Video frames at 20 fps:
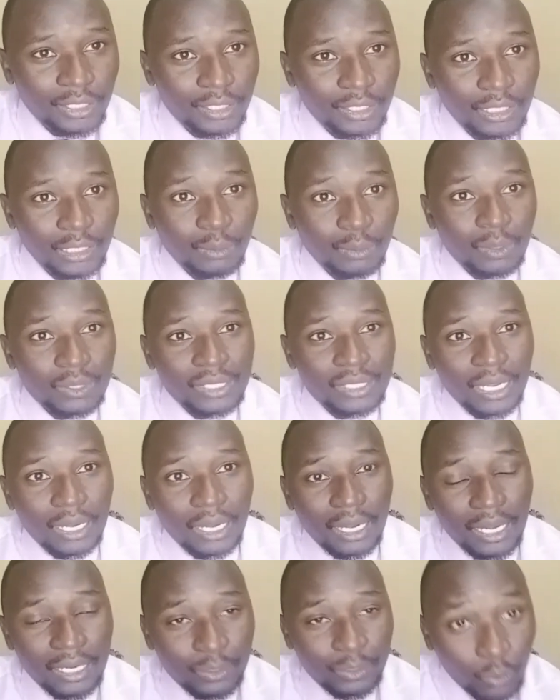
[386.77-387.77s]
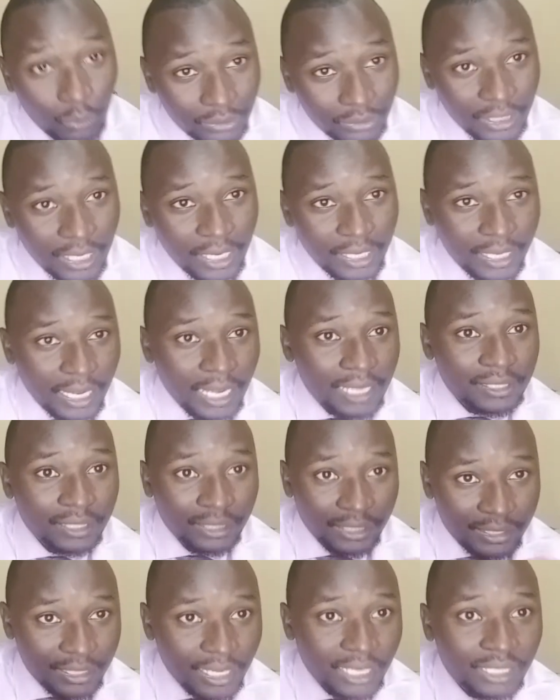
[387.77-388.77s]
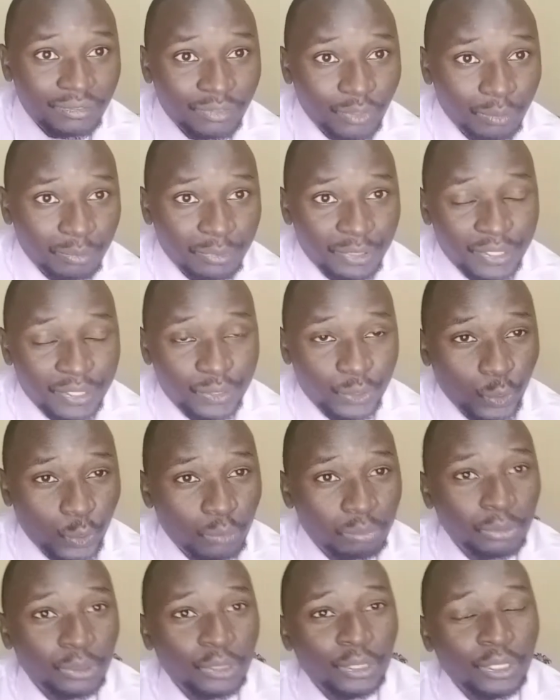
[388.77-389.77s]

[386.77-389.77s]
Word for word: He was a, a doctor. He has resigned from his job